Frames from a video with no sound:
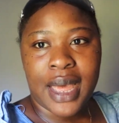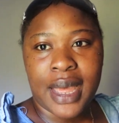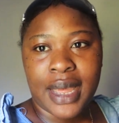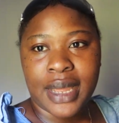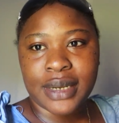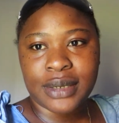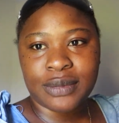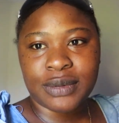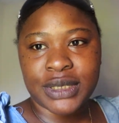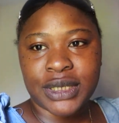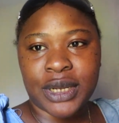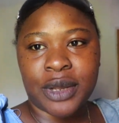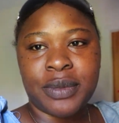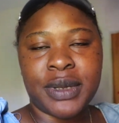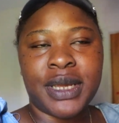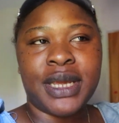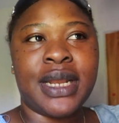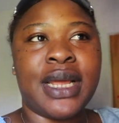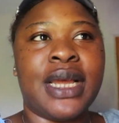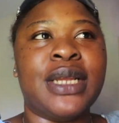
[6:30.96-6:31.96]
and we shall
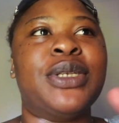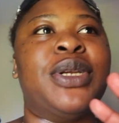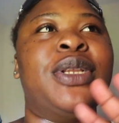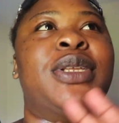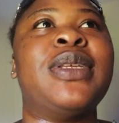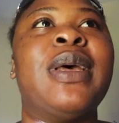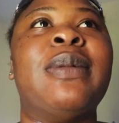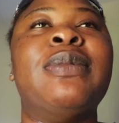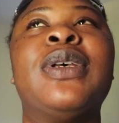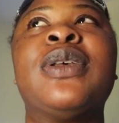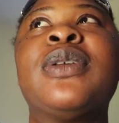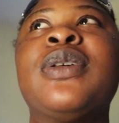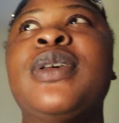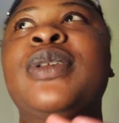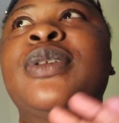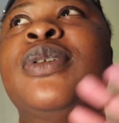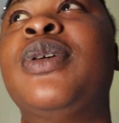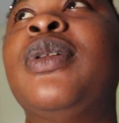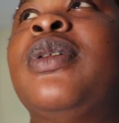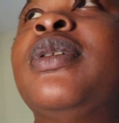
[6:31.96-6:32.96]
begin our journey. So I'm just
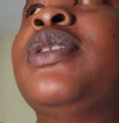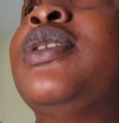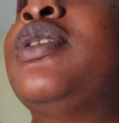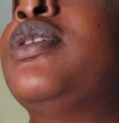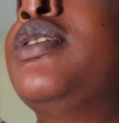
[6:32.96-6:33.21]
going to close